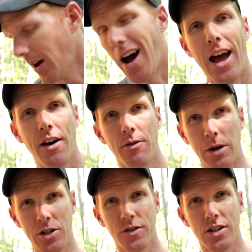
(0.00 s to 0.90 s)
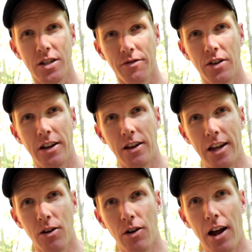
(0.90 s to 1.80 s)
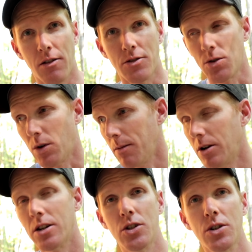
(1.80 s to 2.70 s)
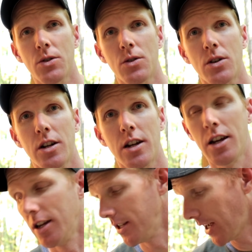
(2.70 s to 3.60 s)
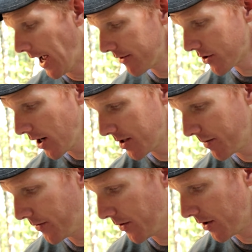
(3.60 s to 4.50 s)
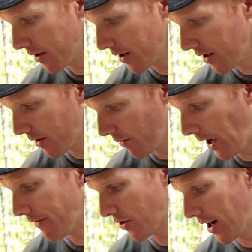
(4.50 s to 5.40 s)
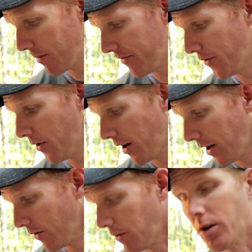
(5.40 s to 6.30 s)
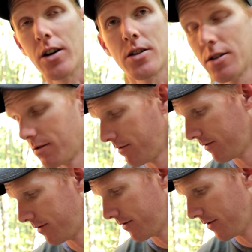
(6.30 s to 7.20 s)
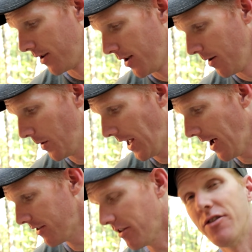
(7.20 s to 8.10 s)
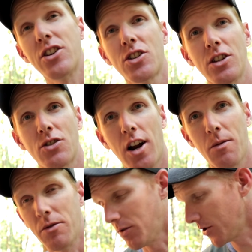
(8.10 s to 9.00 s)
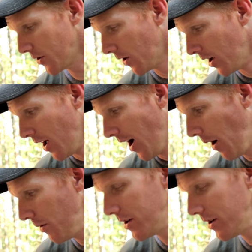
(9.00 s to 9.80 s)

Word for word: I have a bunch of this stuff lay, laying around. So what I'm gonna do is, I haven't tried this before. Well, I've tried it before, I know it works, but I haven't officially tried it before. So I